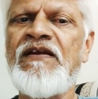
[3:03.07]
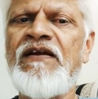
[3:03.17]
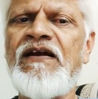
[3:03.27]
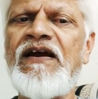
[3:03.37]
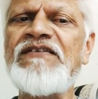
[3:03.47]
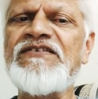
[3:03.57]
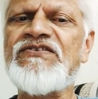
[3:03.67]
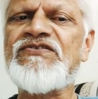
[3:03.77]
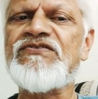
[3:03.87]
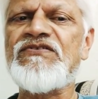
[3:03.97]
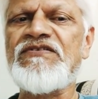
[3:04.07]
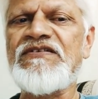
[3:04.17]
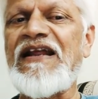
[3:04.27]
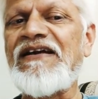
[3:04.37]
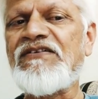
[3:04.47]
and its
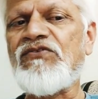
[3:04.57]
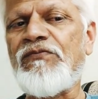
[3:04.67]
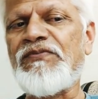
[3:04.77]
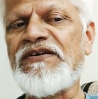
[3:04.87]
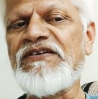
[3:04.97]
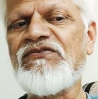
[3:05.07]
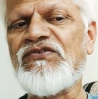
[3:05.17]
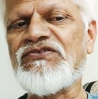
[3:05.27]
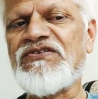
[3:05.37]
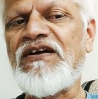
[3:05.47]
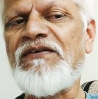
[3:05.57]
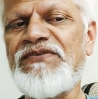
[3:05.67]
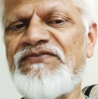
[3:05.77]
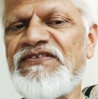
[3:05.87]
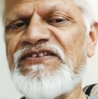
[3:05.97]
direct operating costs are
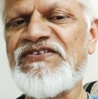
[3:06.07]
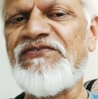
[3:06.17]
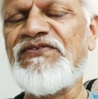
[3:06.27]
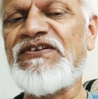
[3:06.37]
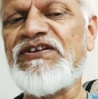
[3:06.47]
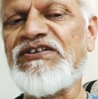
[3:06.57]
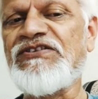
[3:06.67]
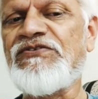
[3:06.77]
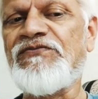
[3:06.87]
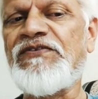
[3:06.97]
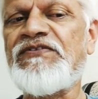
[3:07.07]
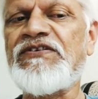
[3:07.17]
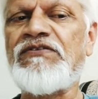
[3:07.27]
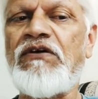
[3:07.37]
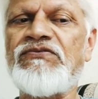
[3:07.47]
between somewhere 30 to
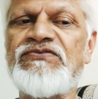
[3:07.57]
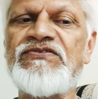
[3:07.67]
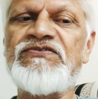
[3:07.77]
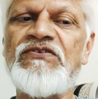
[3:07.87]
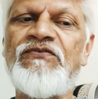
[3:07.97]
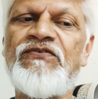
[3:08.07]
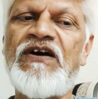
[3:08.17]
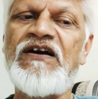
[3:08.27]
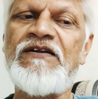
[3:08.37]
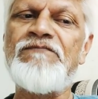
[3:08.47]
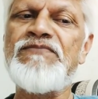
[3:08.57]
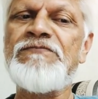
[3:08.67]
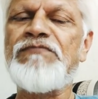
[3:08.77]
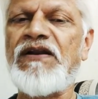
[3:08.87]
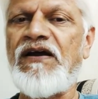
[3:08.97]
50,000 of RMB
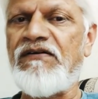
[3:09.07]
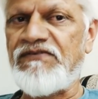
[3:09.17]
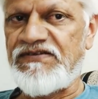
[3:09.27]
per hour.